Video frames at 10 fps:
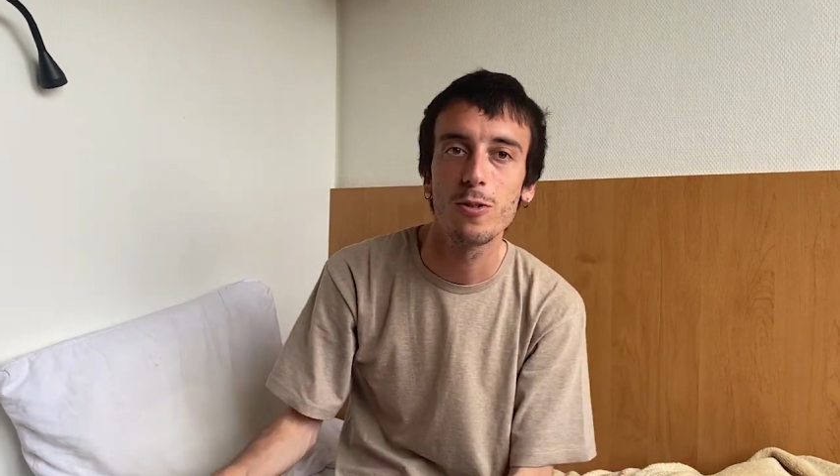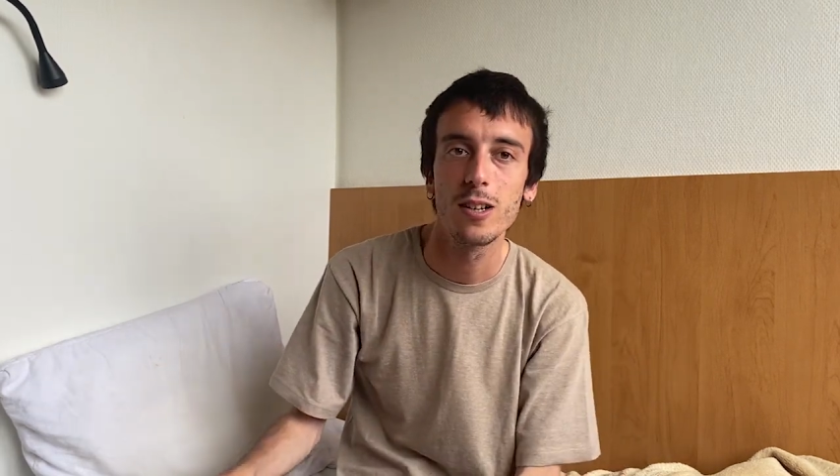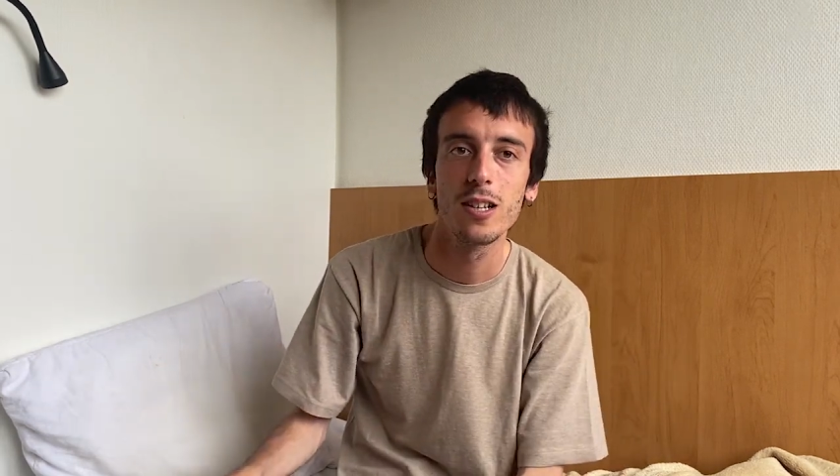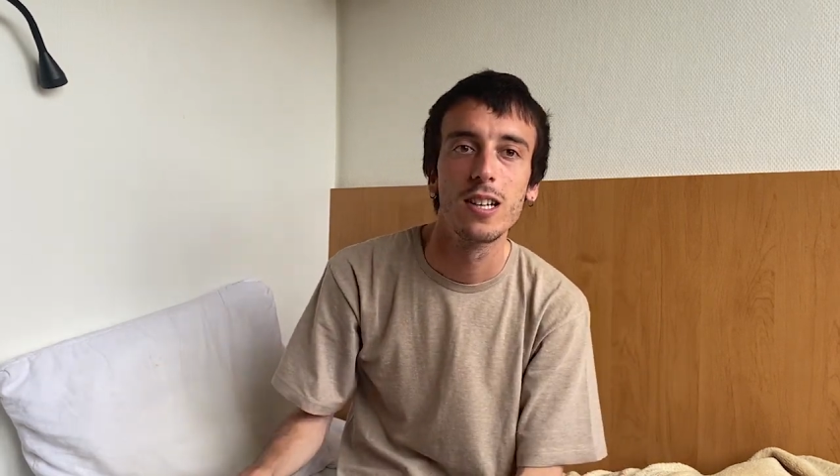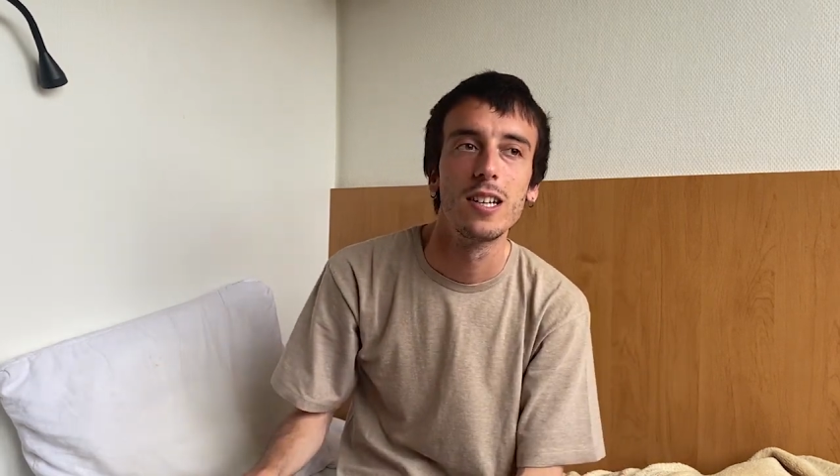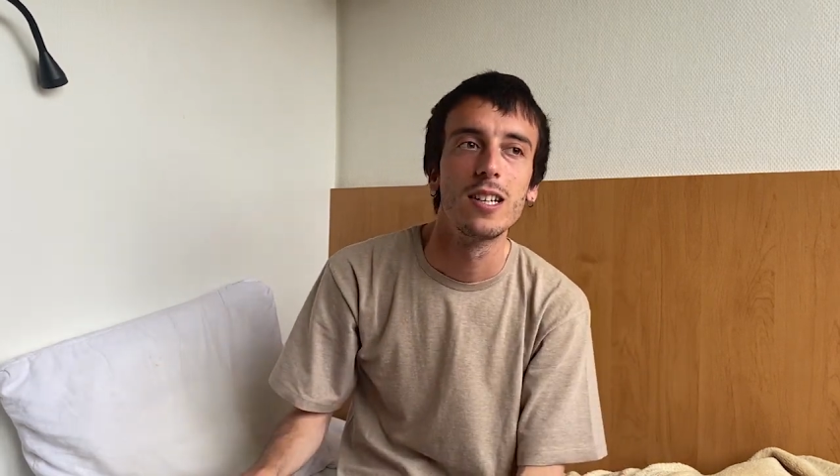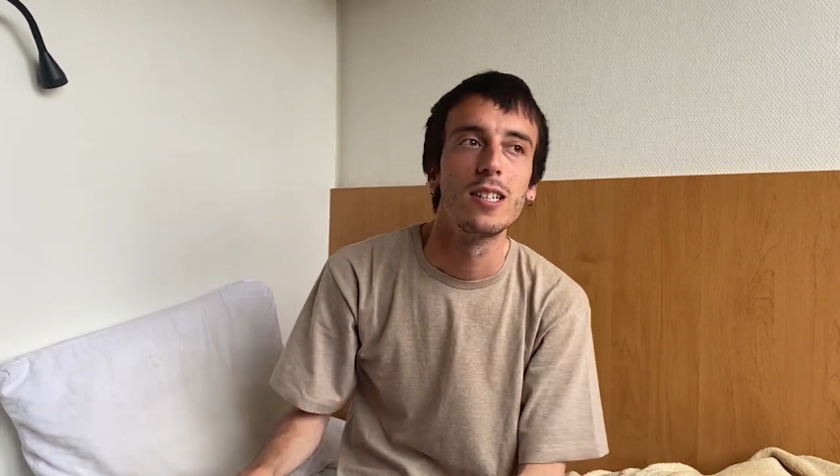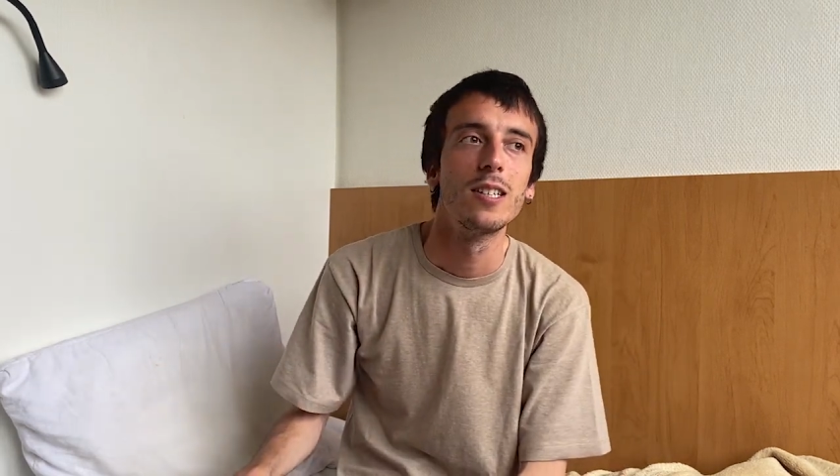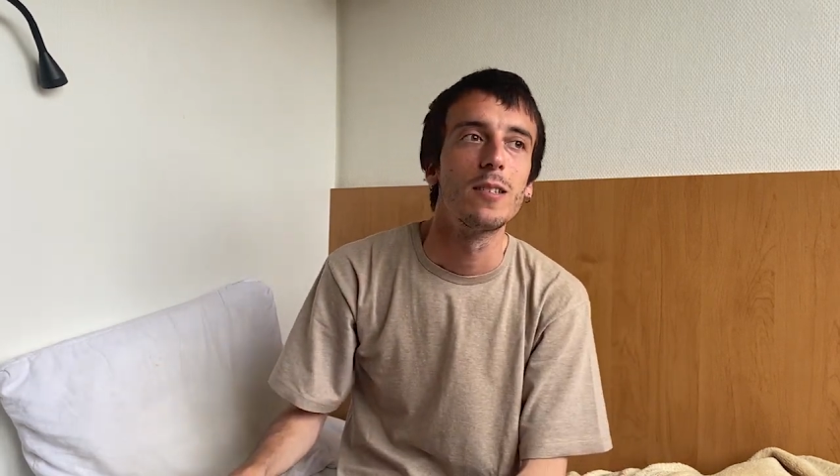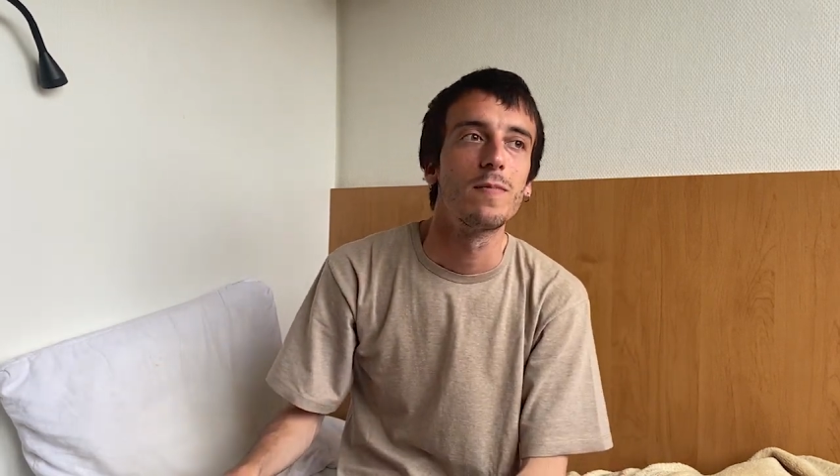world.
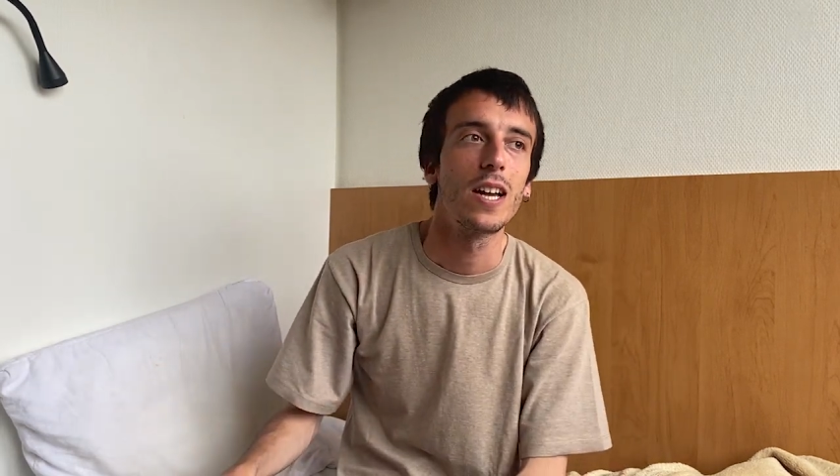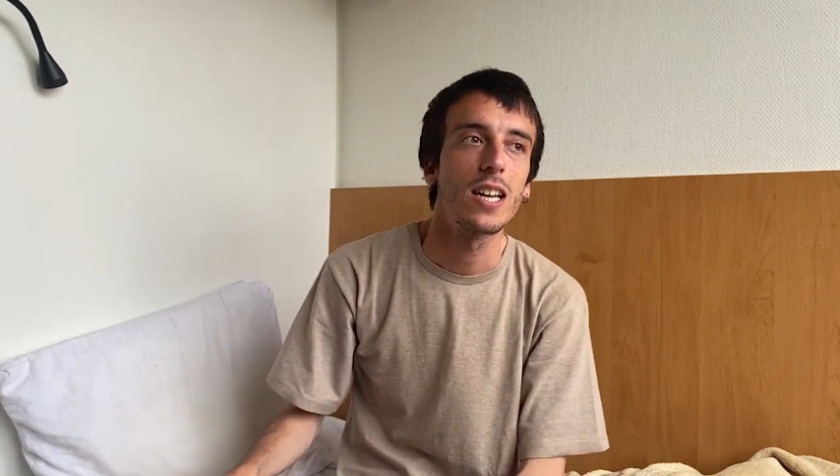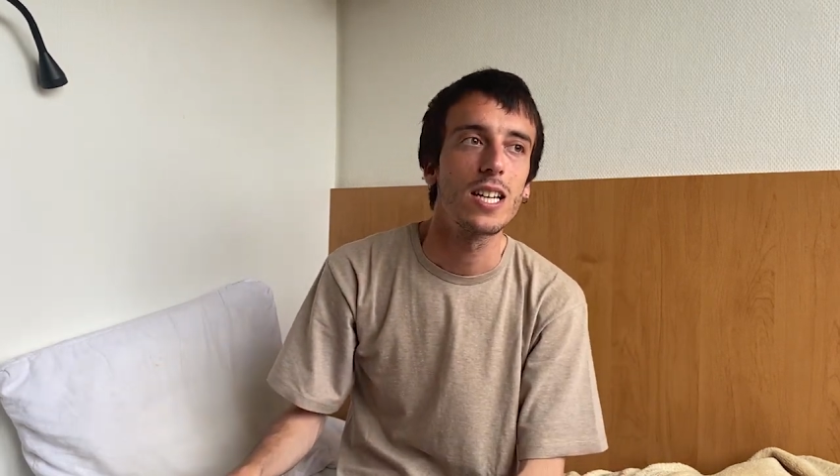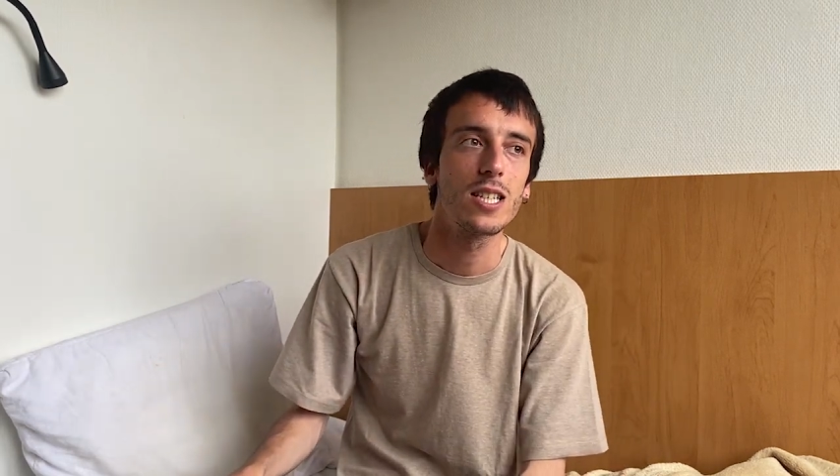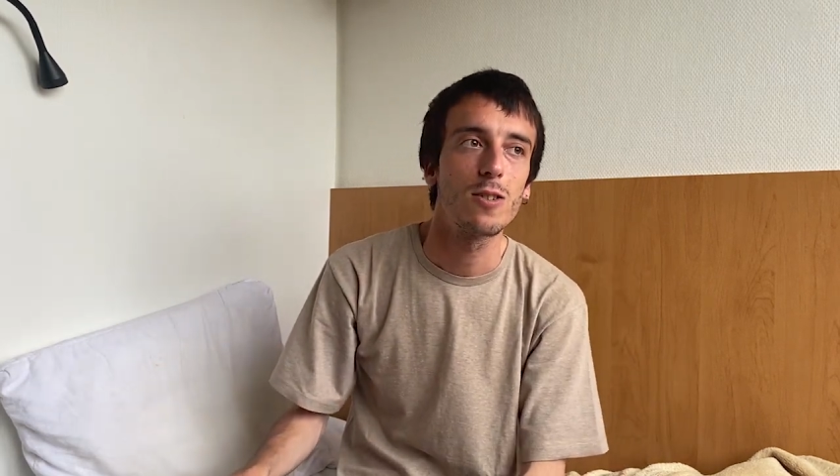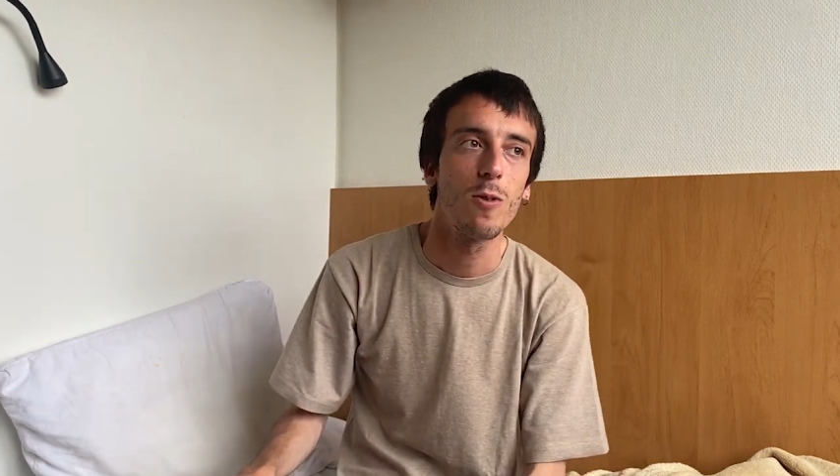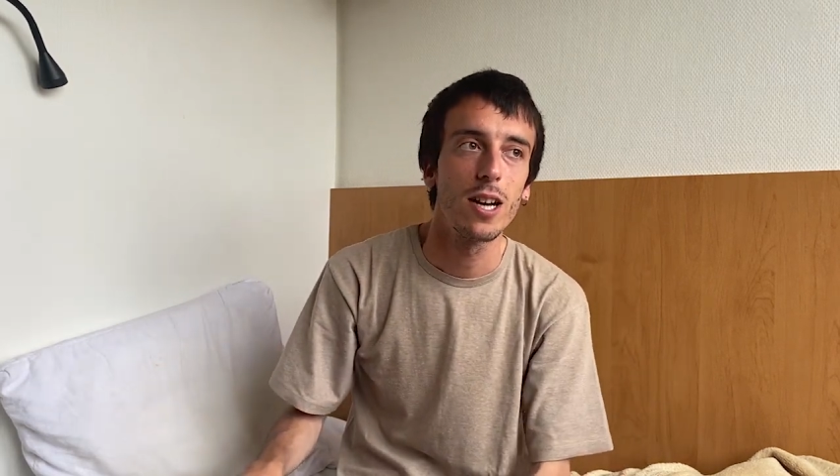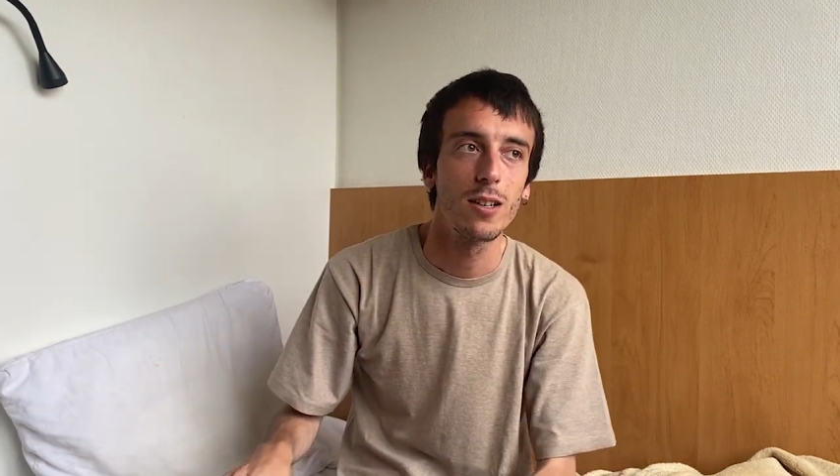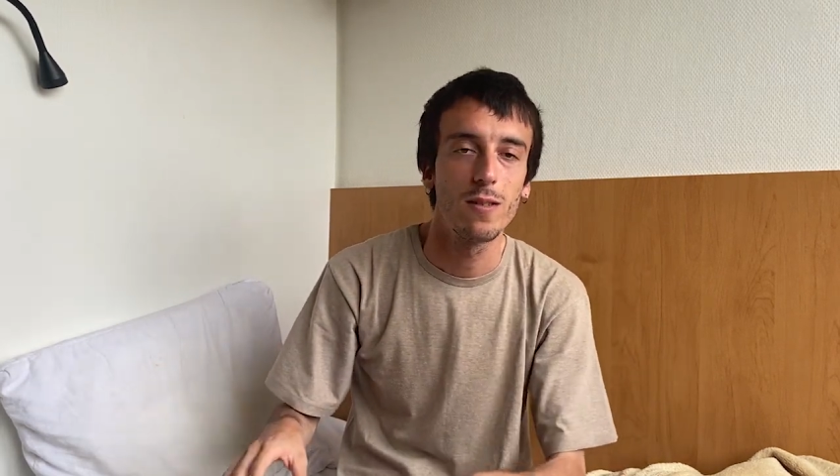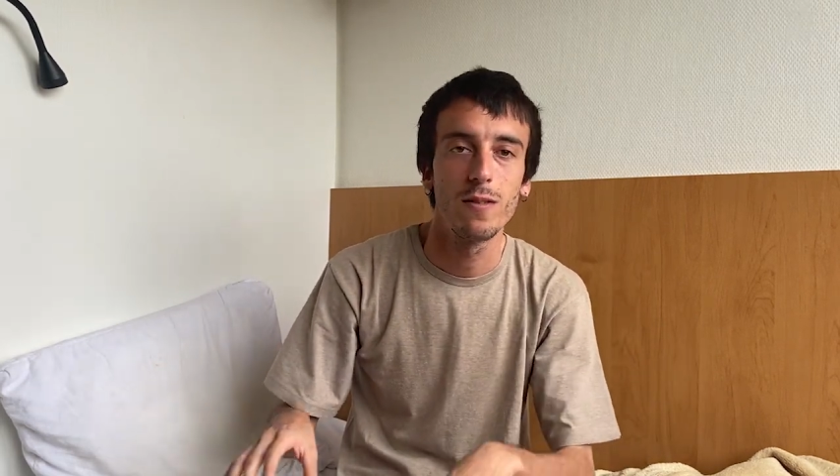Like it's
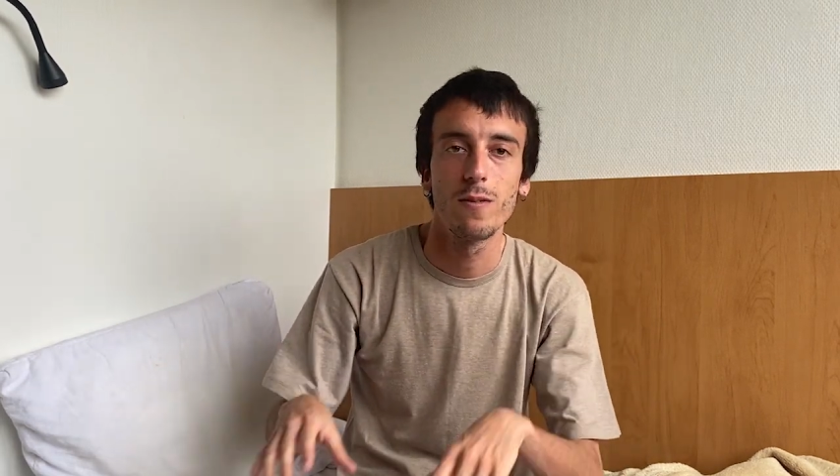quite